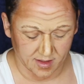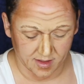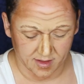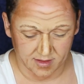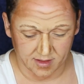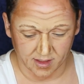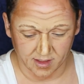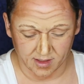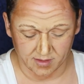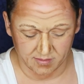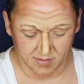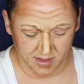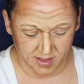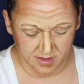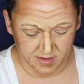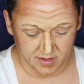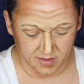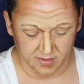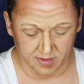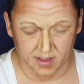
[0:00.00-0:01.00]
It's like a
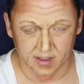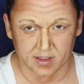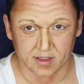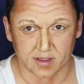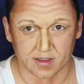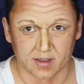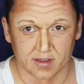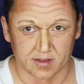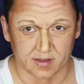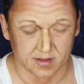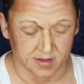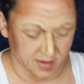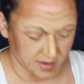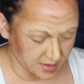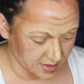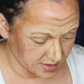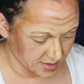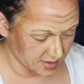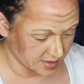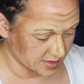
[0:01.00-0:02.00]
Mediterranean
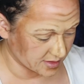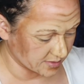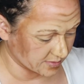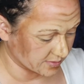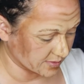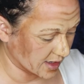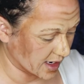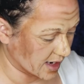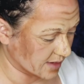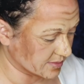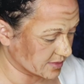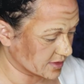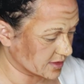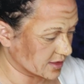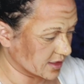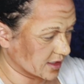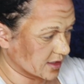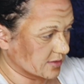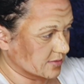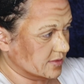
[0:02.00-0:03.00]
delicious wrap
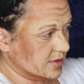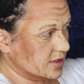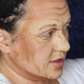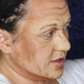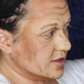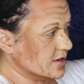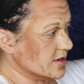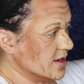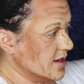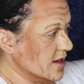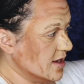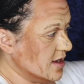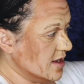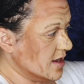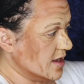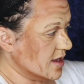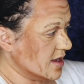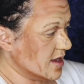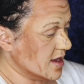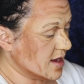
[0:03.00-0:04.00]
sandwich.
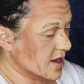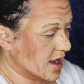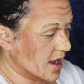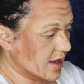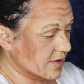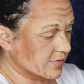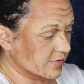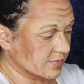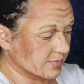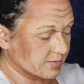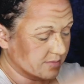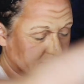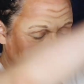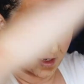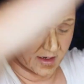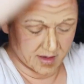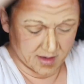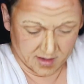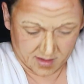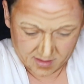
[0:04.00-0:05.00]
And I've
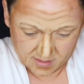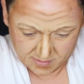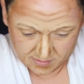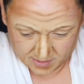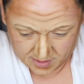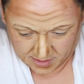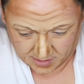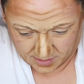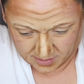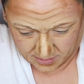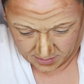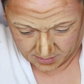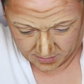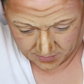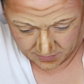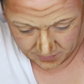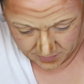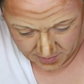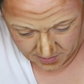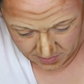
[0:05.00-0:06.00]
made it with
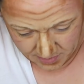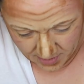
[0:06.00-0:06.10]
gluten-free